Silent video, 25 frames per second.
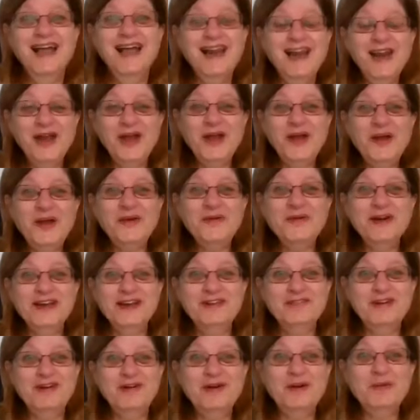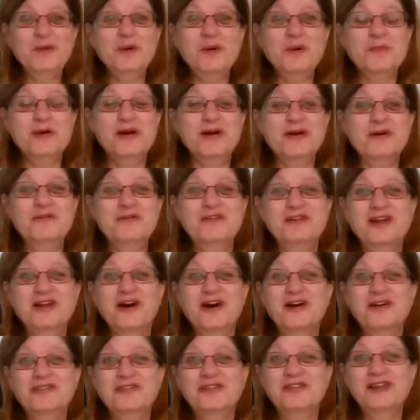Hello and a very warm welcome to
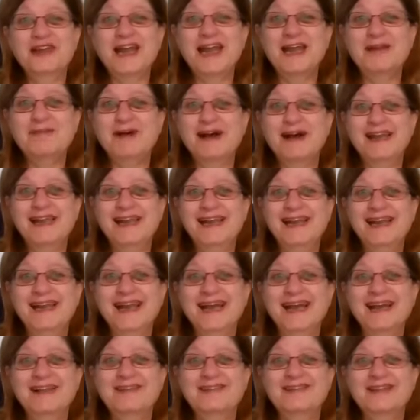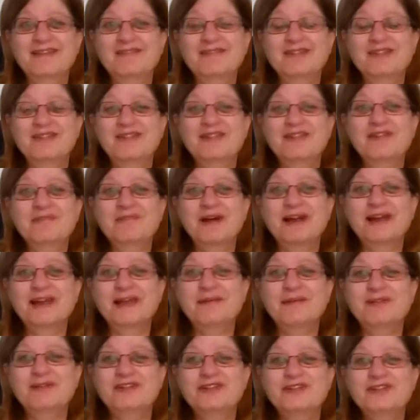Card for the Day by Healing Hand Services, and my
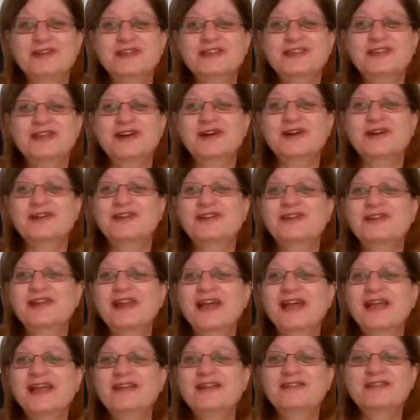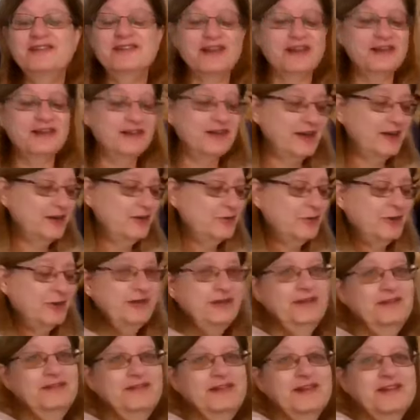name is Julie-Sian. Today is Sunday,
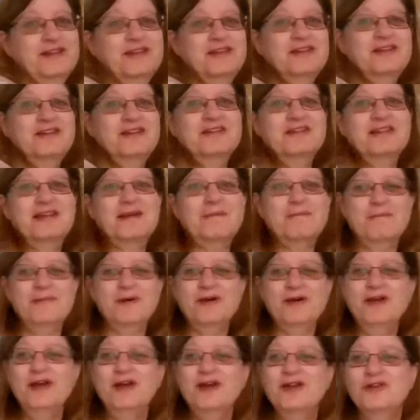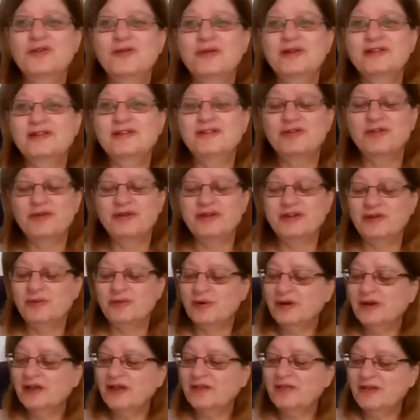26th of December
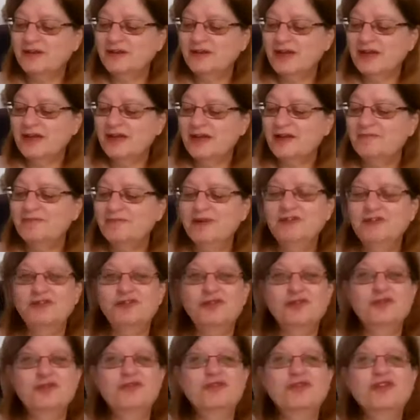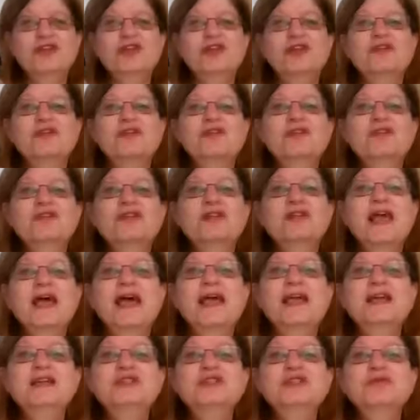2021, and the deck I've been drawn to use is the
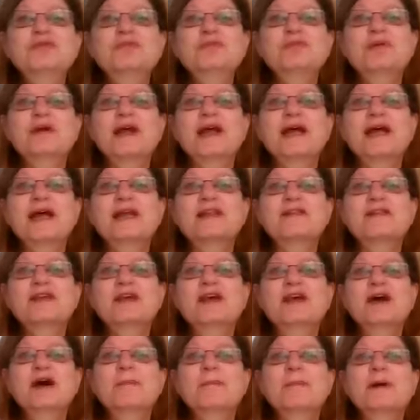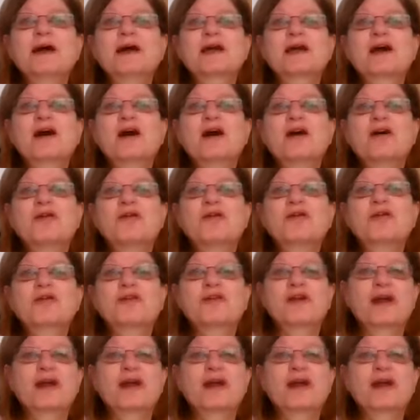Angel Prayers by Carl